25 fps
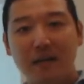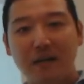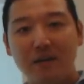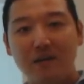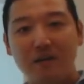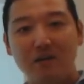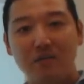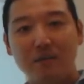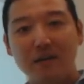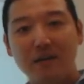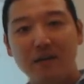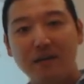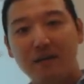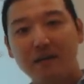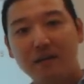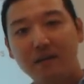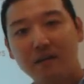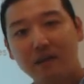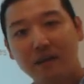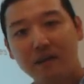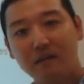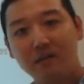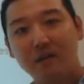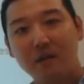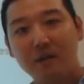in your
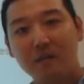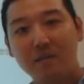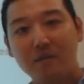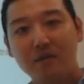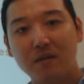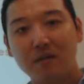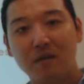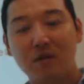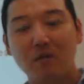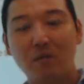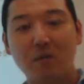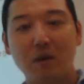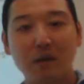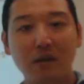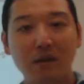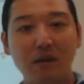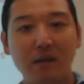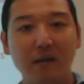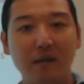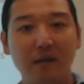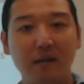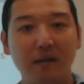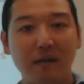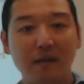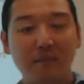reading, terms it
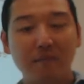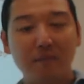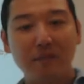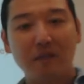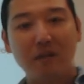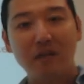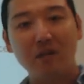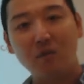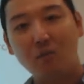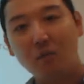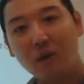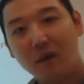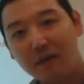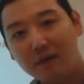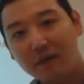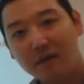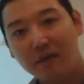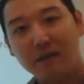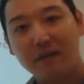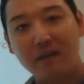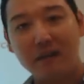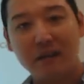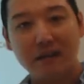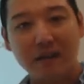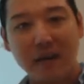equality.
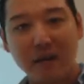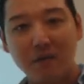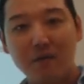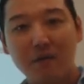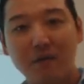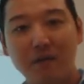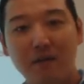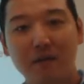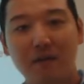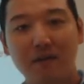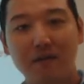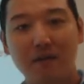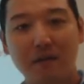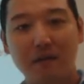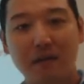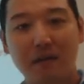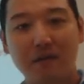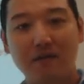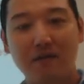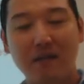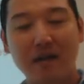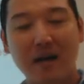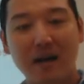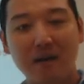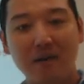Equality and equity
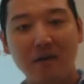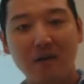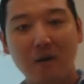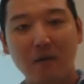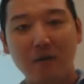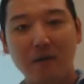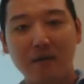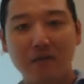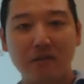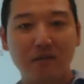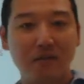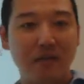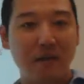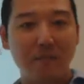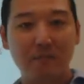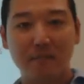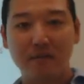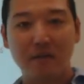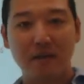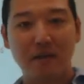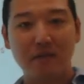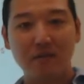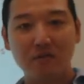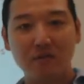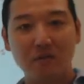is not always the same
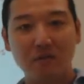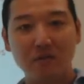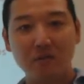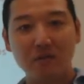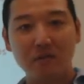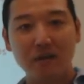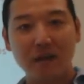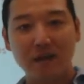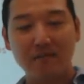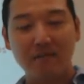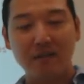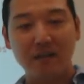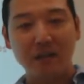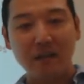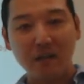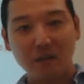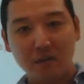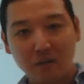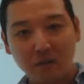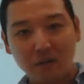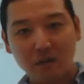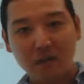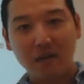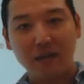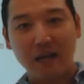thing. So you can have an
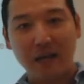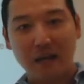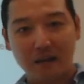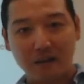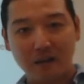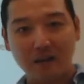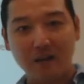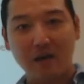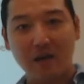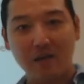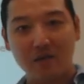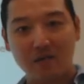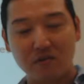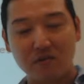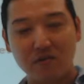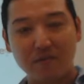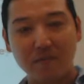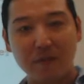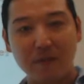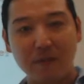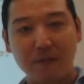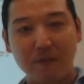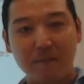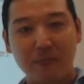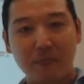equal
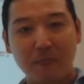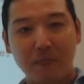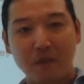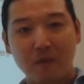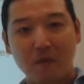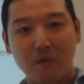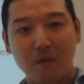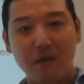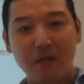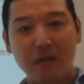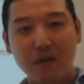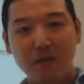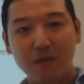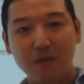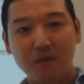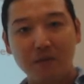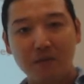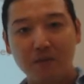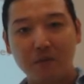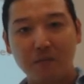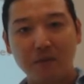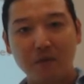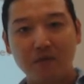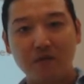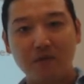allocation or an equal
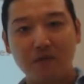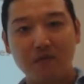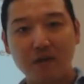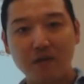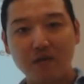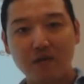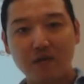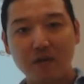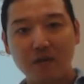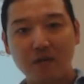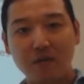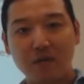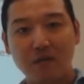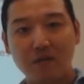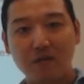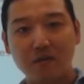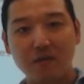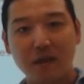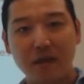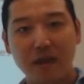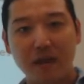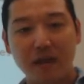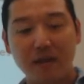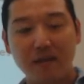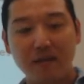distribution of
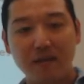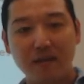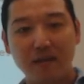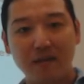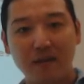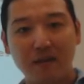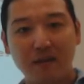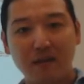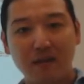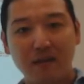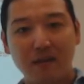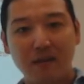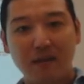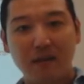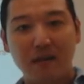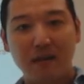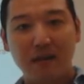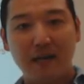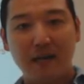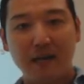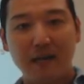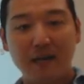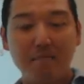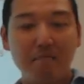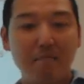resources, and
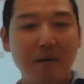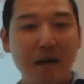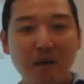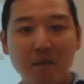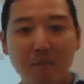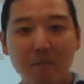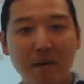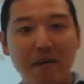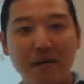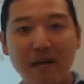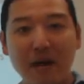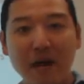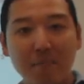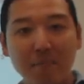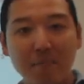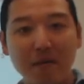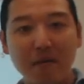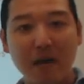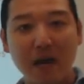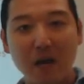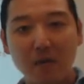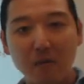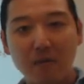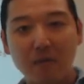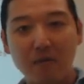it may or may not
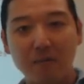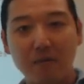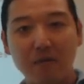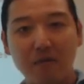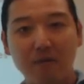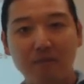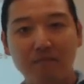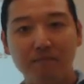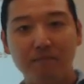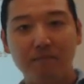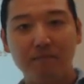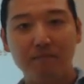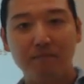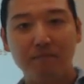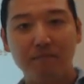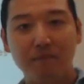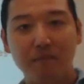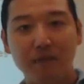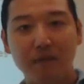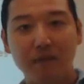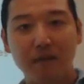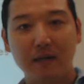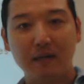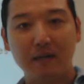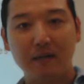be equitable,
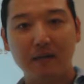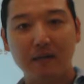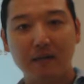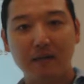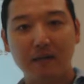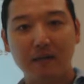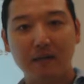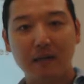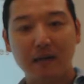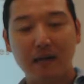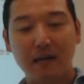right,